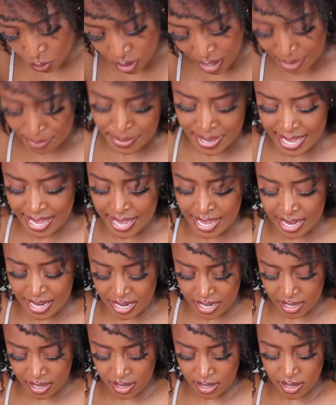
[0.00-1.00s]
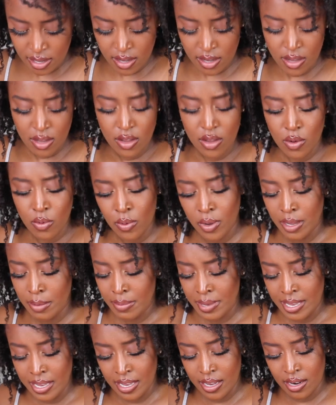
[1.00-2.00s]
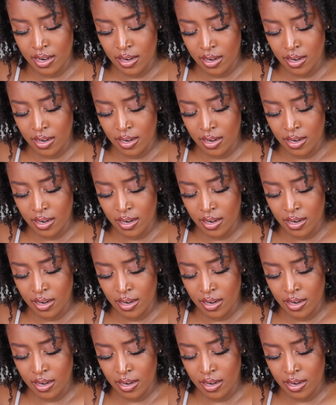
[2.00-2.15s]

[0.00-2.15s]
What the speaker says: What bead? What bead?